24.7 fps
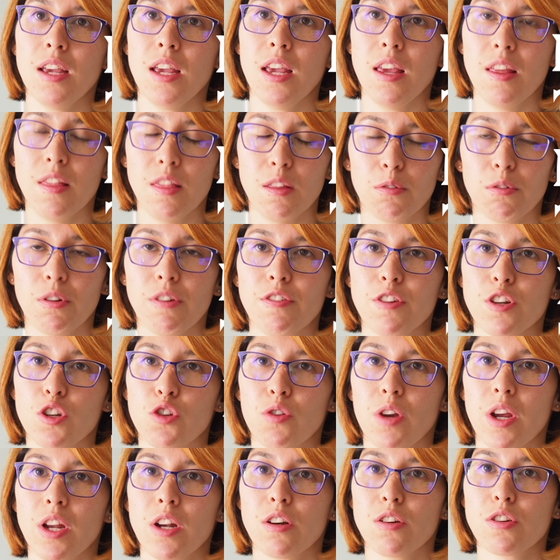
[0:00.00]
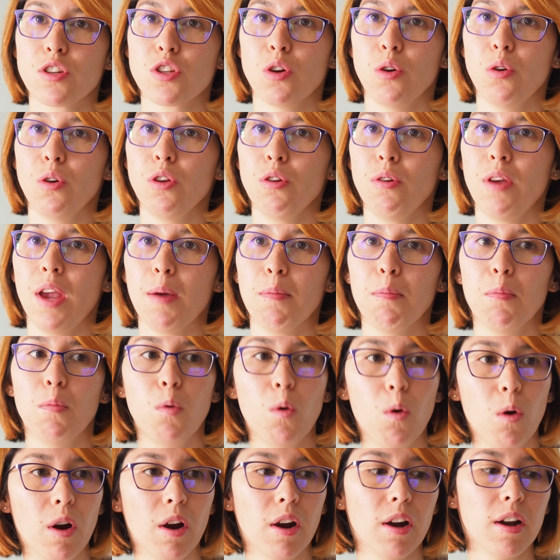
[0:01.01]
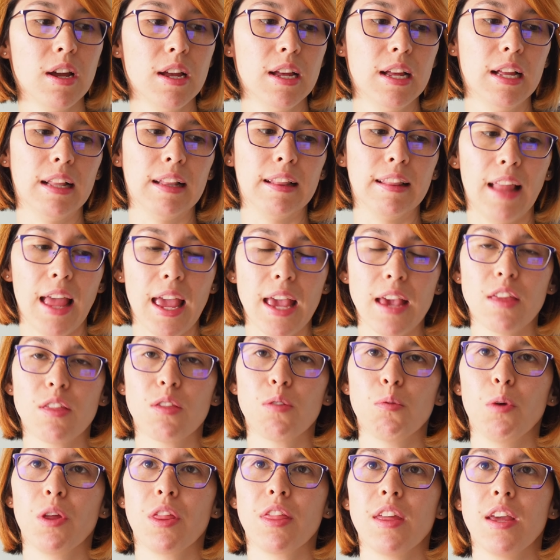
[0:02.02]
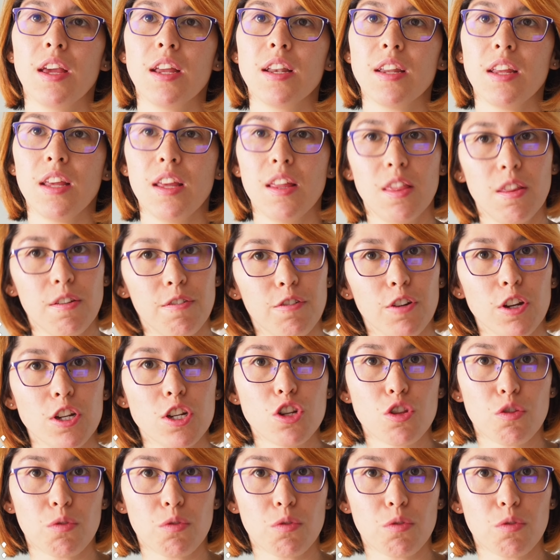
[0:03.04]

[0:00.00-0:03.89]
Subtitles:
in the refrigerator. So you get more length with it in the fridge,